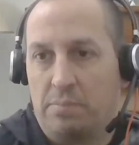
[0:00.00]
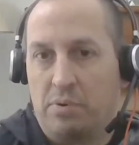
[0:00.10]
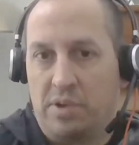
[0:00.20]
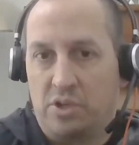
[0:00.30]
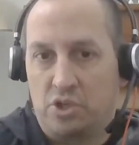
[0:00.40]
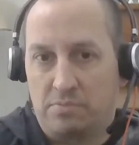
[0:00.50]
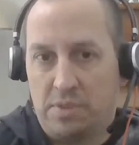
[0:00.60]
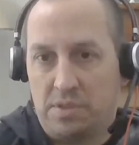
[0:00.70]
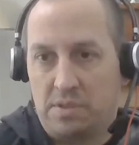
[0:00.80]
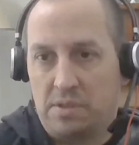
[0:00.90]
pulling
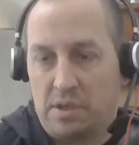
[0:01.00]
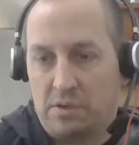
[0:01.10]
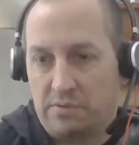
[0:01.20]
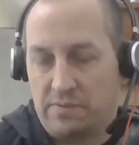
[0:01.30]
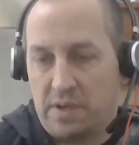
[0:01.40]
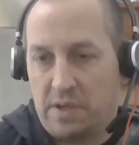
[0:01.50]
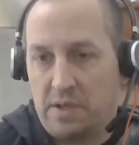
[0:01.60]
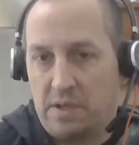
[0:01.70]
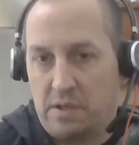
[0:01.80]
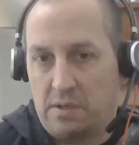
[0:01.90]
shipments out of a